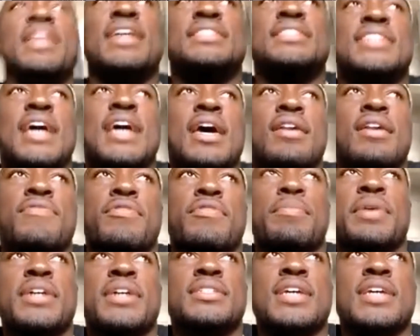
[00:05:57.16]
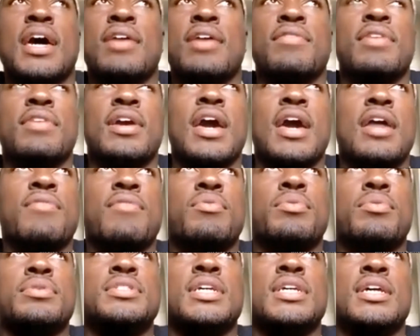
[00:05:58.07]
I mean, it's kind of for me. It's kind of
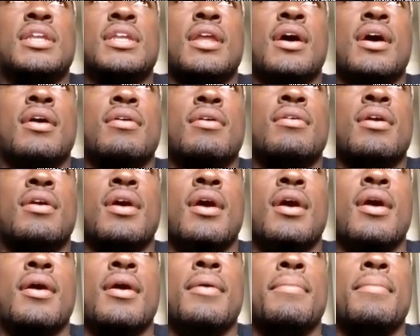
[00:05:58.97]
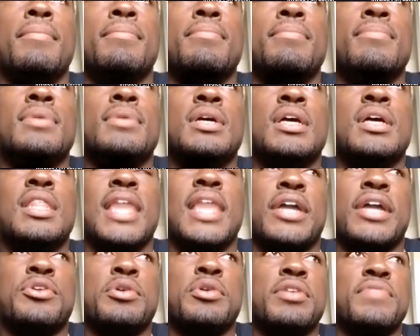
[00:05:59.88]
a routine now.
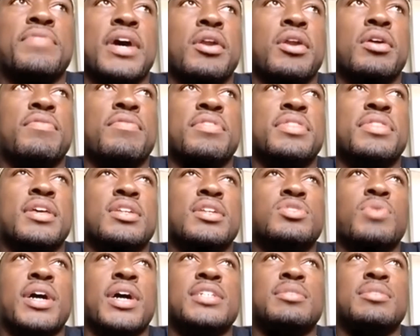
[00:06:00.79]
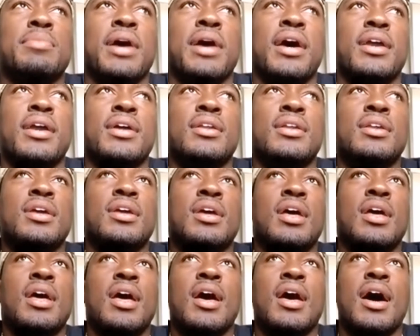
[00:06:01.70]
Like I don't even think twice about
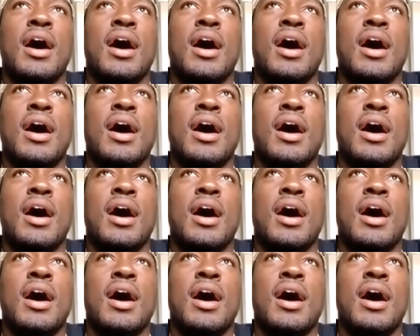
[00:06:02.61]
it.